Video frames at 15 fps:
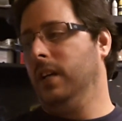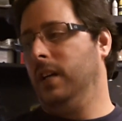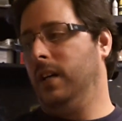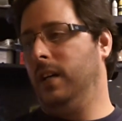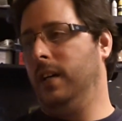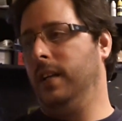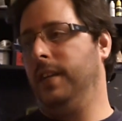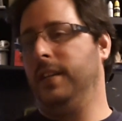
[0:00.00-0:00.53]

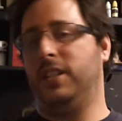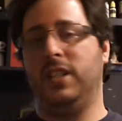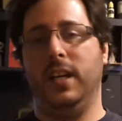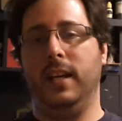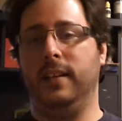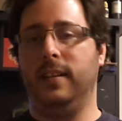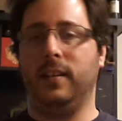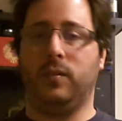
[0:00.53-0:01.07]
The
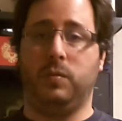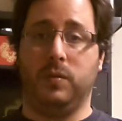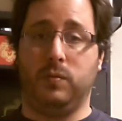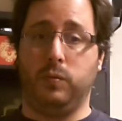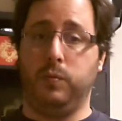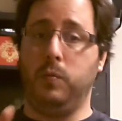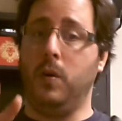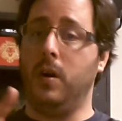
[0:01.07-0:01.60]
Chantix was
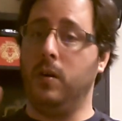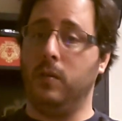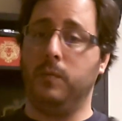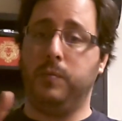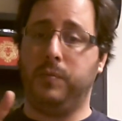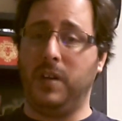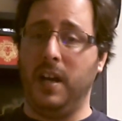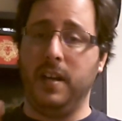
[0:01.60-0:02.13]

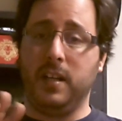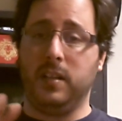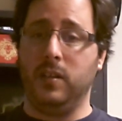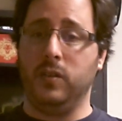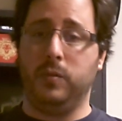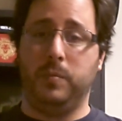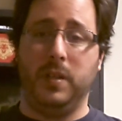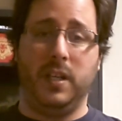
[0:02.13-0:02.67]
kind of
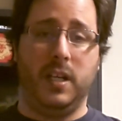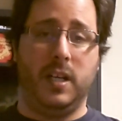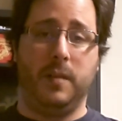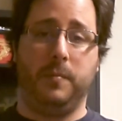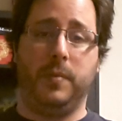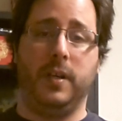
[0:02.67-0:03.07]
close, but not.